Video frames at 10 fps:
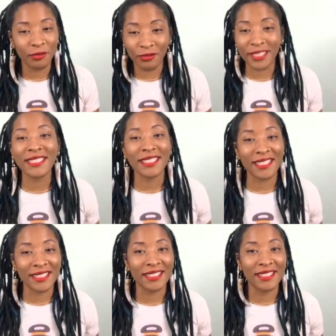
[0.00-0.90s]

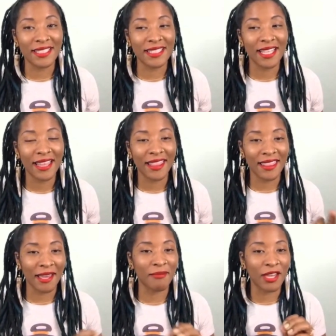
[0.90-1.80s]
reasons
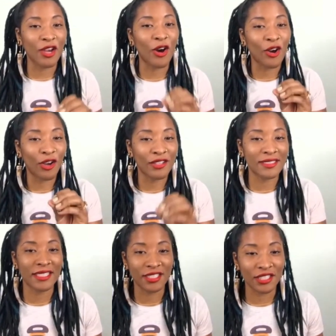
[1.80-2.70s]
that may
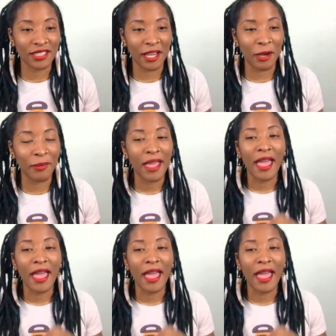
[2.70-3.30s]
cause itchy scalp.